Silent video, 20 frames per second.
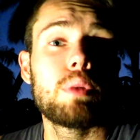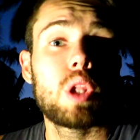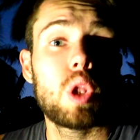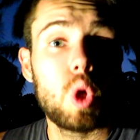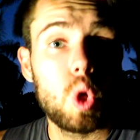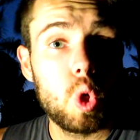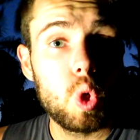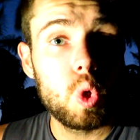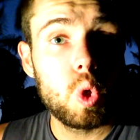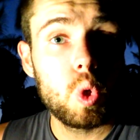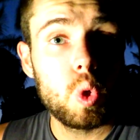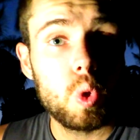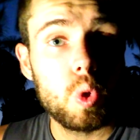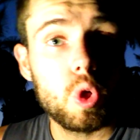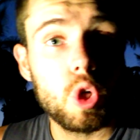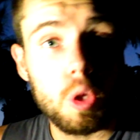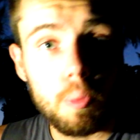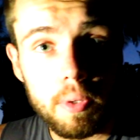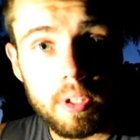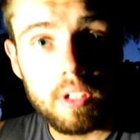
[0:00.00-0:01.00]
below,
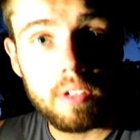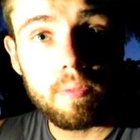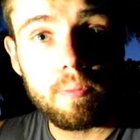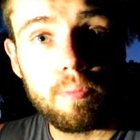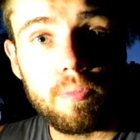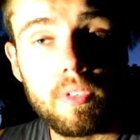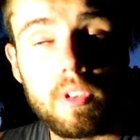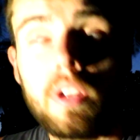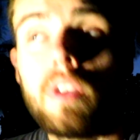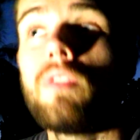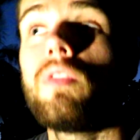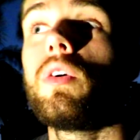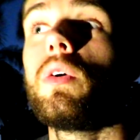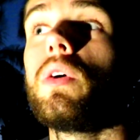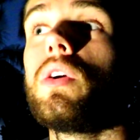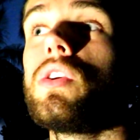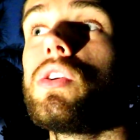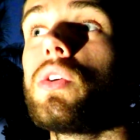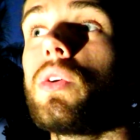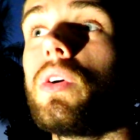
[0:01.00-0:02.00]
comment if you
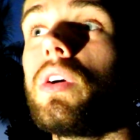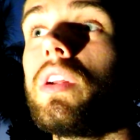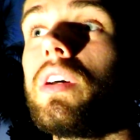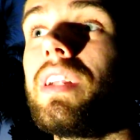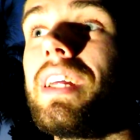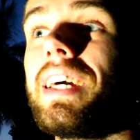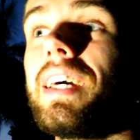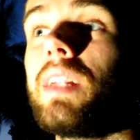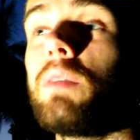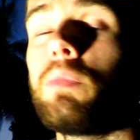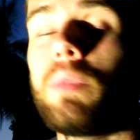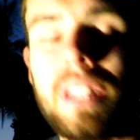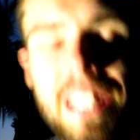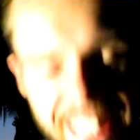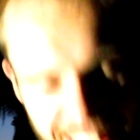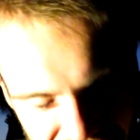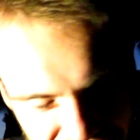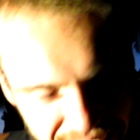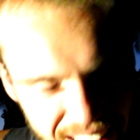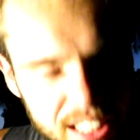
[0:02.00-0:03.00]
enjoyed it, and
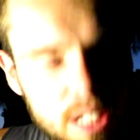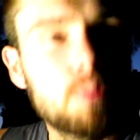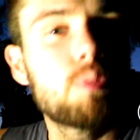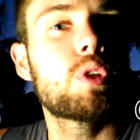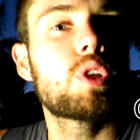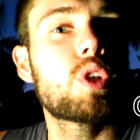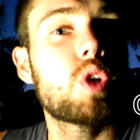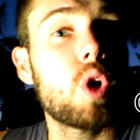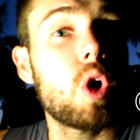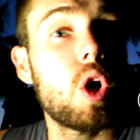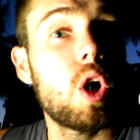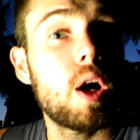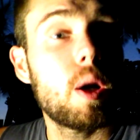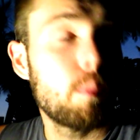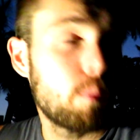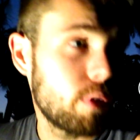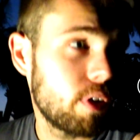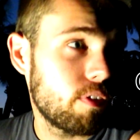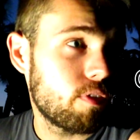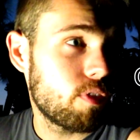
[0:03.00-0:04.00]
please
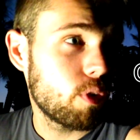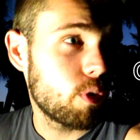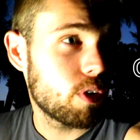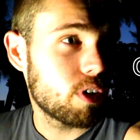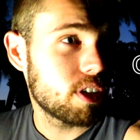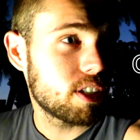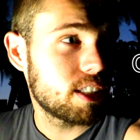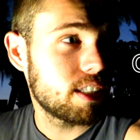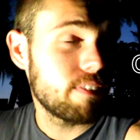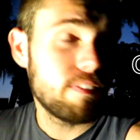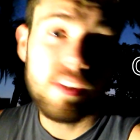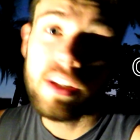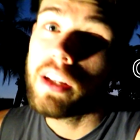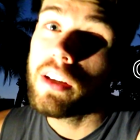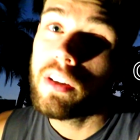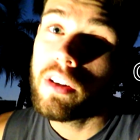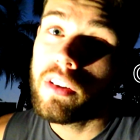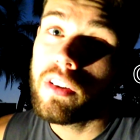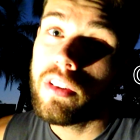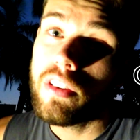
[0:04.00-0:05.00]
subscribe if you want to see
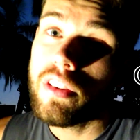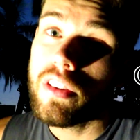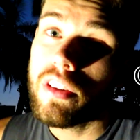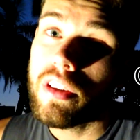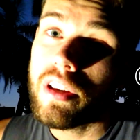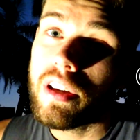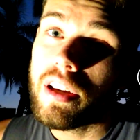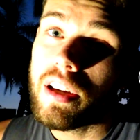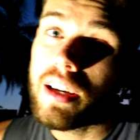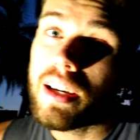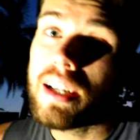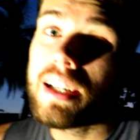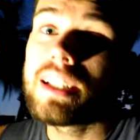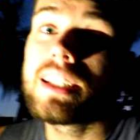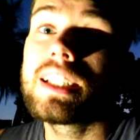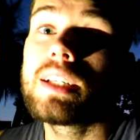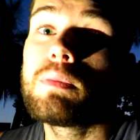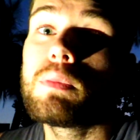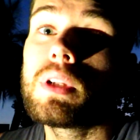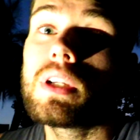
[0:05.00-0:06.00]
videos
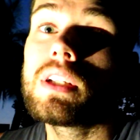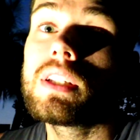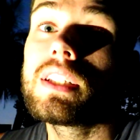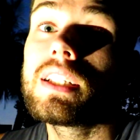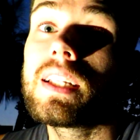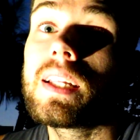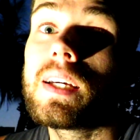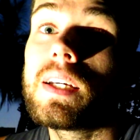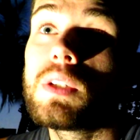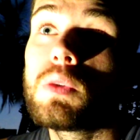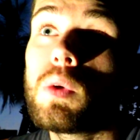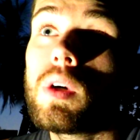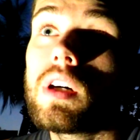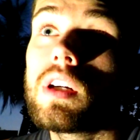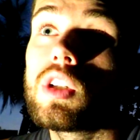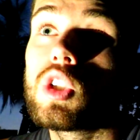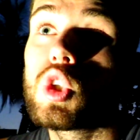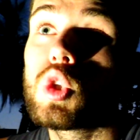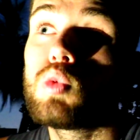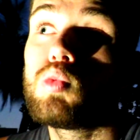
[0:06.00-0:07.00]
similar to these
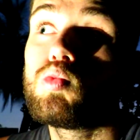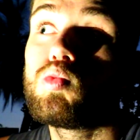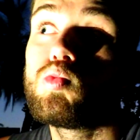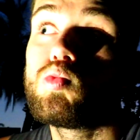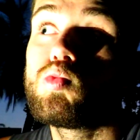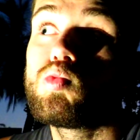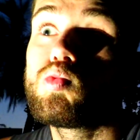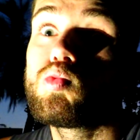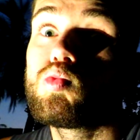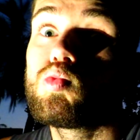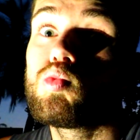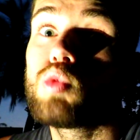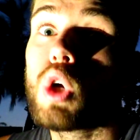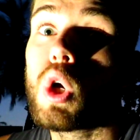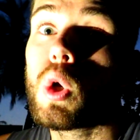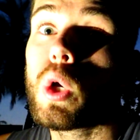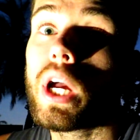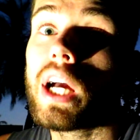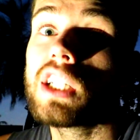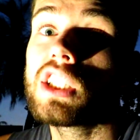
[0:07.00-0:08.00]
ones.
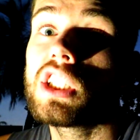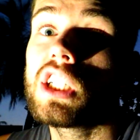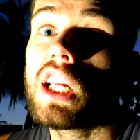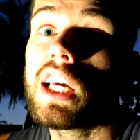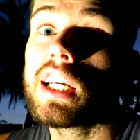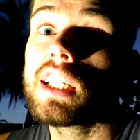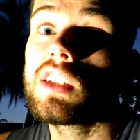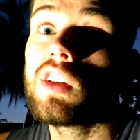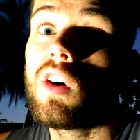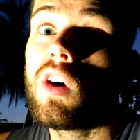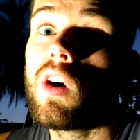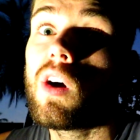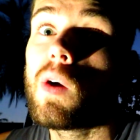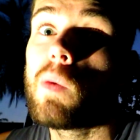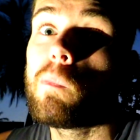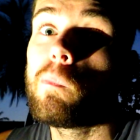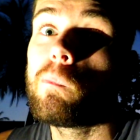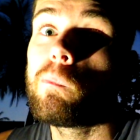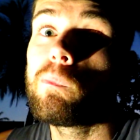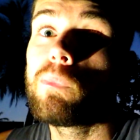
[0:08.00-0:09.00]
I'll catch you next
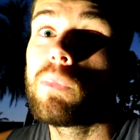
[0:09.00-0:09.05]
time.